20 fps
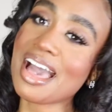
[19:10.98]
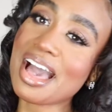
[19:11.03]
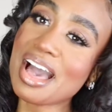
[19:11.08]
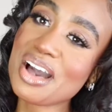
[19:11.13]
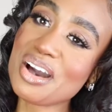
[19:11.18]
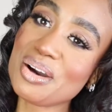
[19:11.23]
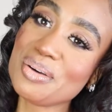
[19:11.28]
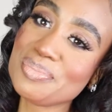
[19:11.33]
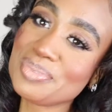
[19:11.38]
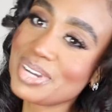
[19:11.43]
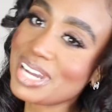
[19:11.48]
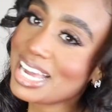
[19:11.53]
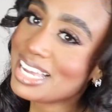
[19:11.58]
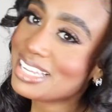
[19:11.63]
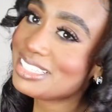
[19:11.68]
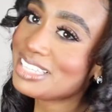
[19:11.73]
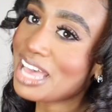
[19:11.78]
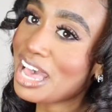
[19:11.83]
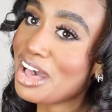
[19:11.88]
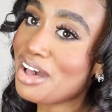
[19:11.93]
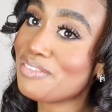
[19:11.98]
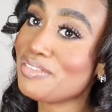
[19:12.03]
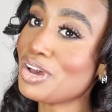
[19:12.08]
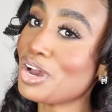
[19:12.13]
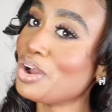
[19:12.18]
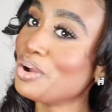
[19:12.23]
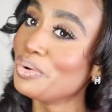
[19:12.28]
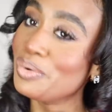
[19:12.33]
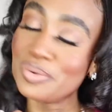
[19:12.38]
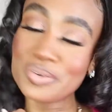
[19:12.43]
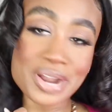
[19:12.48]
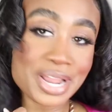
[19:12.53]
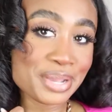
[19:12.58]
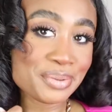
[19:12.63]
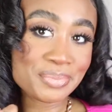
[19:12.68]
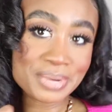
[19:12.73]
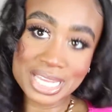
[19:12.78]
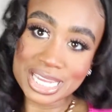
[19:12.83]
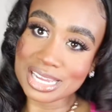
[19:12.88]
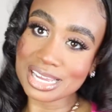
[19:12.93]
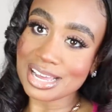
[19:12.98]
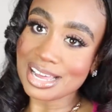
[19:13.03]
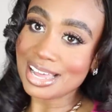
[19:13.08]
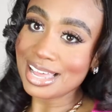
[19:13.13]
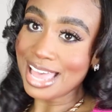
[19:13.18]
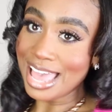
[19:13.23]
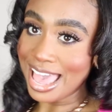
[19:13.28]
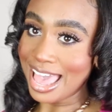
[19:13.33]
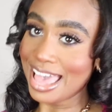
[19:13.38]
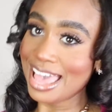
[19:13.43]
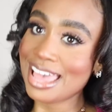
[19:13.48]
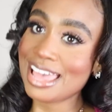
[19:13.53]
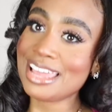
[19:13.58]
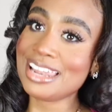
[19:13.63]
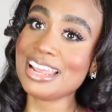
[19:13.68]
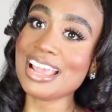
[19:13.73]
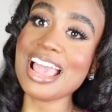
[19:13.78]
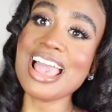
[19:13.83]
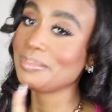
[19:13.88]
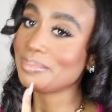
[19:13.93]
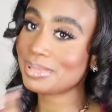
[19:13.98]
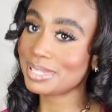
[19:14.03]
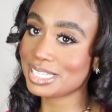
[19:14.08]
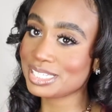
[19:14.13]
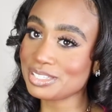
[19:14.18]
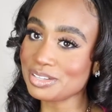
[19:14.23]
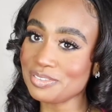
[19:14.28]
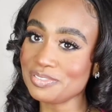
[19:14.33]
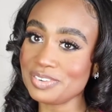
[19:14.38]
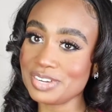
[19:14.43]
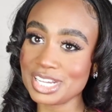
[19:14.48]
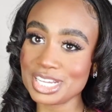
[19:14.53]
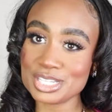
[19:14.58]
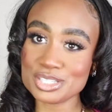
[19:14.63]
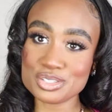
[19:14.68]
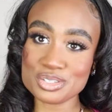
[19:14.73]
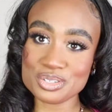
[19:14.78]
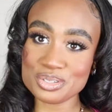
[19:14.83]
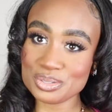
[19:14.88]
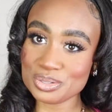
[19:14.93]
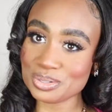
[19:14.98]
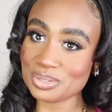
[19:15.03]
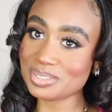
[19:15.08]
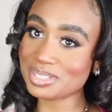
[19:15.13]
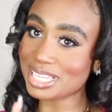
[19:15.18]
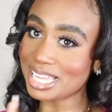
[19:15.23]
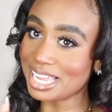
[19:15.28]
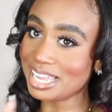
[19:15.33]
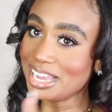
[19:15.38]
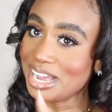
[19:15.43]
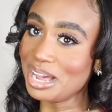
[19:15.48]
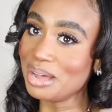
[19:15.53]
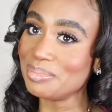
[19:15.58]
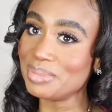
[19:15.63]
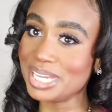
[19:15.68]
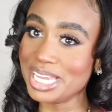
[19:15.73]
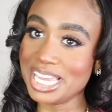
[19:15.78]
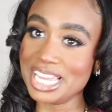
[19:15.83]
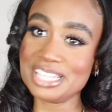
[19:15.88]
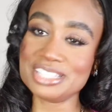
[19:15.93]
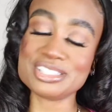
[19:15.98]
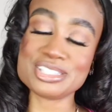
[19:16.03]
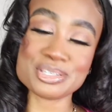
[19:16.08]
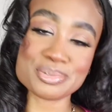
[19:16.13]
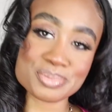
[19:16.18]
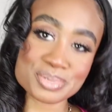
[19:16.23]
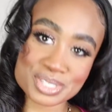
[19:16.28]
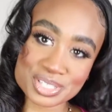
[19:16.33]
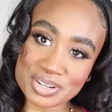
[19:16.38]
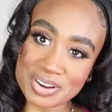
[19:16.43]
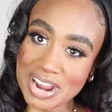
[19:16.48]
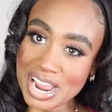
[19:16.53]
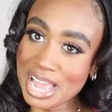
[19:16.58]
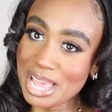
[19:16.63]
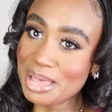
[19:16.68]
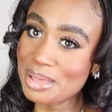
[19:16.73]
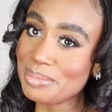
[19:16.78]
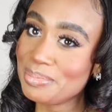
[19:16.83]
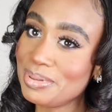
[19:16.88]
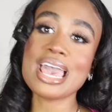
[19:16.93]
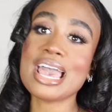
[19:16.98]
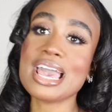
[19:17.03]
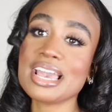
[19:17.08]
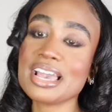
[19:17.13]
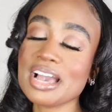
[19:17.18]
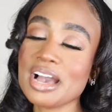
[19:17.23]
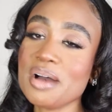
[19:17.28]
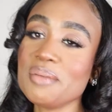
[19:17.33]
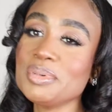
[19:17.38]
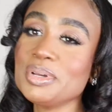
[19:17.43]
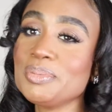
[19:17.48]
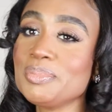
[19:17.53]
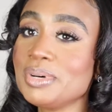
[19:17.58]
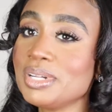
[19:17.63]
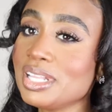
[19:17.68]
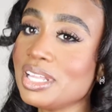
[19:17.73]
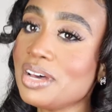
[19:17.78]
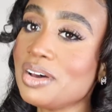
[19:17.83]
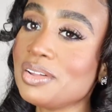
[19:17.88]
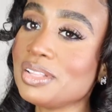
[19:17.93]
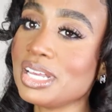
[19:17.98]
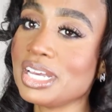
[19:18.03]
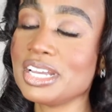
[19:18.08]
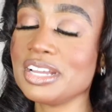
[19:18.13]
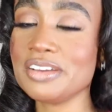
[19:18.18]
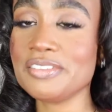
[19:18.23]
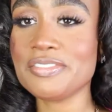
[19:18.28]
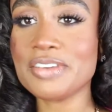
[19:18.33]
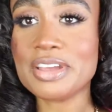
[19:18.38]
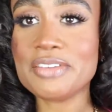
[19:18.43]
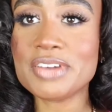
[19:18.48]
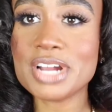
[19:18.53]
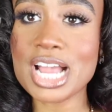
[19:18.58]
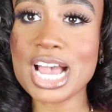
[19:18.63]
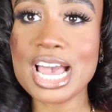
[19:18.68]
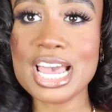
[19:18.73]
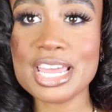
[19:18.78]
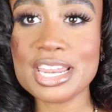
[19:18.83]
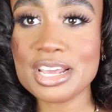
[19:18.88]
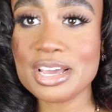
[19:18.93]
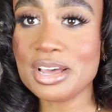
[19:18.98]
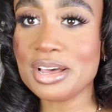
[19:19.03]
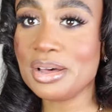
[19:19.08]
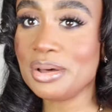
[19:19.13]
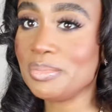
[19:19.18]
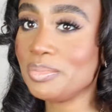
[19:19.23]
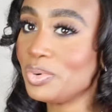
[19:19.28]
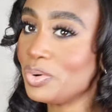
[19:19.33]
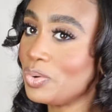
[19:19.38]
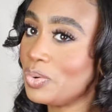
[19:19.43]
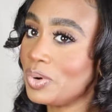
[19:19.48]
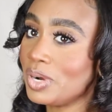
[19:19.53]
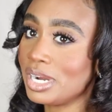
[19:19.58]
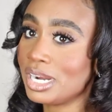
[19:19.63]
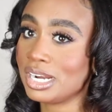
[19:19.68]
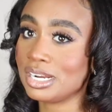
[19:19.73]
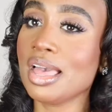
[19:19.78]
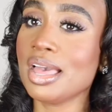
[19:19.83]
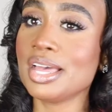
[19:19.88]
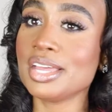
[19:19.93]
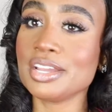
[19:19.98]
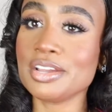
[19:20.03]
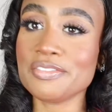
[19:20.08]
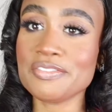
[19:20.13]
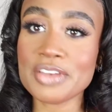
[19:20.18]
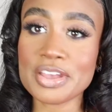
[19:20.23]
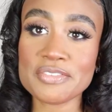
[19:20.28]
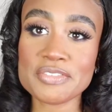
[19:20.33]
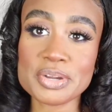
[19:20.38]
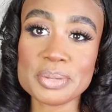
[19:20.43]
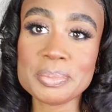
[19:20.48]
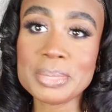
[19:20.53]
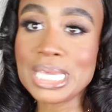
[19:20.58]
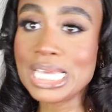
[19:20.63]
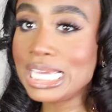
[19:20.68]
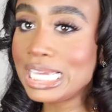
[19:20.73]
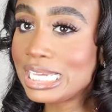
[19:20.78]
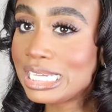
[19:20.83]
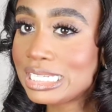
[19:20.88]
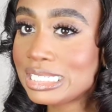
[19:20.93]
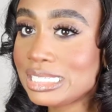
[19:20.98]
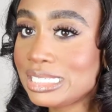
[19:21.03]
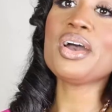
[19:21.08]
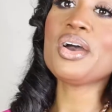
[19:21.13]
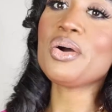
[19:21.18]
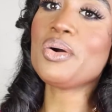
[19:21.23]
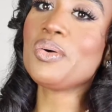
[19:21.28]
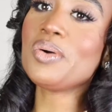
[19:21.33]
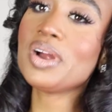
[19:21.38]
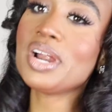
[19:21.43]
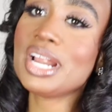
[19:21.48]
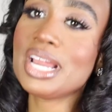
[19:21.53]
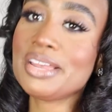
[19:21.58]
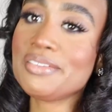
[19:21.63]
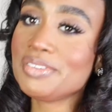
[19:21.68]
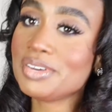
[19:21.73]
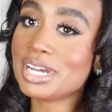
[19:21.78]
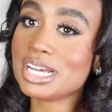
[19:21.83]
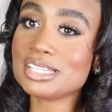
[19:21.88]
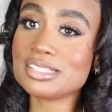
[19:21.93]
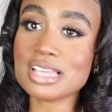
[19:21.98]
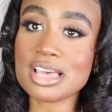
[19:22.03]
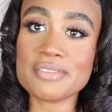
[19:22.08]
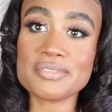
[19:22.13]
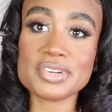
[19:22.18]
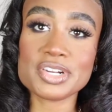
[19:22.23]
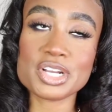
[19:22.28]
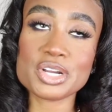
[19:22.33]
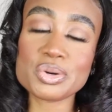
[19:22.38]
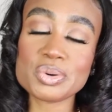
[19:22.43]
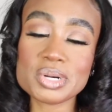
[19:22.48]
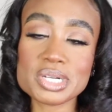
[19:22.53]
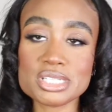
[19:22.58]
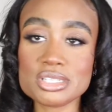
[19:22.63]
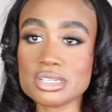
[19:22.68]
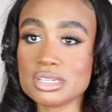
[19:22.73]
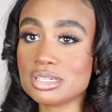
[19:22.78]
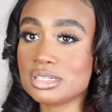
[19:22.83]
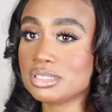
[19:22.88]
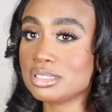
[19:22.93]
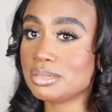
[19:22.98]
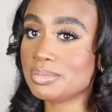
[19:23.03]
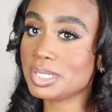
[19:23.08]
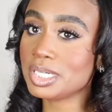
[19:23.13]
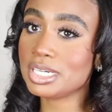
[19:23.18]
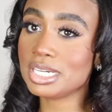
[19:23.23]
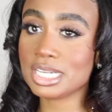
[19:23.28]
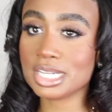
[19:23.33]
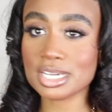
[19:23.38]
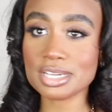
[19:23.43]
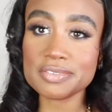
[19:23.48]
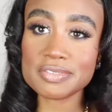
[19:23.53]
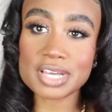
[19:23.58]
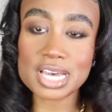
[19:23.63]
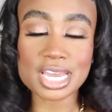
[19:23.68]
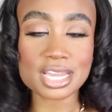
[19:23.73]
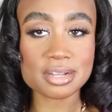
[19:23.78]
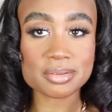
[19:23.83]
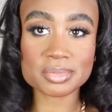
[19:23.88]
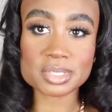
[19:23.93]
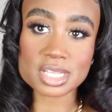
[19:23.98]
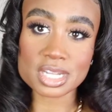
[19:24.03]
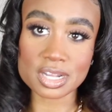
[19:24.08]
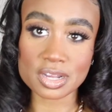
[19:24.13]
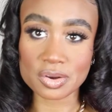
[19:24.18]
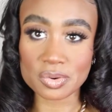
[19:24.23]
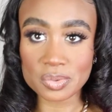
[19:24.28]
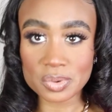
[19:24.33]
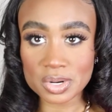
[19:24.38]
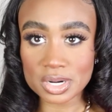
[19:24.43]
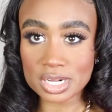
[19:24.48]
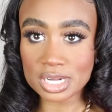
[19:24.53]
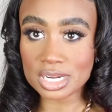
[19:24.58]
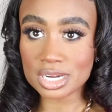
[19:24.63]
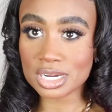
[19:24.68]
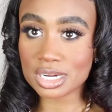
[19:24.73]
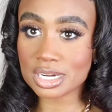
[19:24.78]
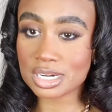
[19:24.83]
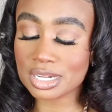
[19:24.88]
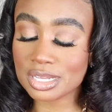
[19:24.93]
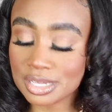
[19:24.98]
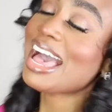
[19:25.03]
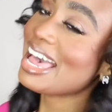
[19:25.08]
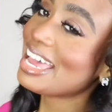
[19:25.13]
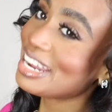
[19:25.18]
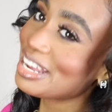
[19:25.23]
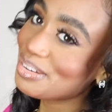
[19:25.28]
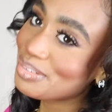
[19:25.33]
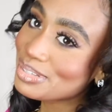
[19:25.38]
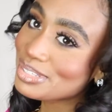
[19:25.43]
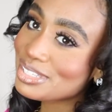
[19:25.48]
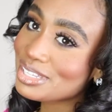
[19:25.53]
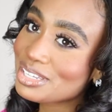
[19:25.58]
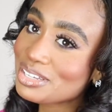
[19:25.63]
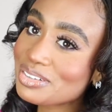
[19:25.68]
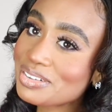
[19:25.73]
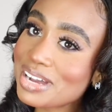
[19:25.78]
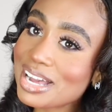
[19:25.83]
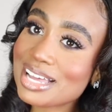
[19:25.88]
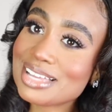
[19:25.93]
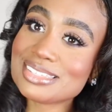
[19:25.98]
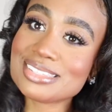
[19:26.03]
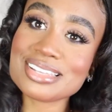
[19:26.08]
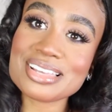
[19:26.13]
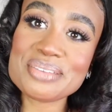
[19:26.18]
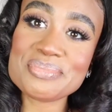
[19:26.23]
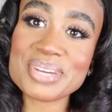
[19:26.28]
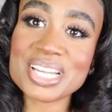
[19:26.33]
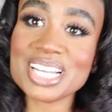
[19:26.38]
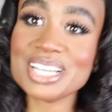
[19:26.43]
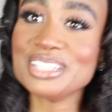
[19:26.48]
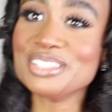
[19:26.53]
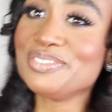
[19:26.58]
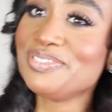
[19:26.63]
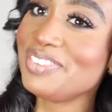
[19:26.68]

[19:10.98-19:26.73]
I hope you guys have a great week ahead. Please don't forget to like, comment, and subscribe. And comment below like your favorite item or your favorite piece or if you guys have any questions about any of the items that I ordered. And I will see you guys in my next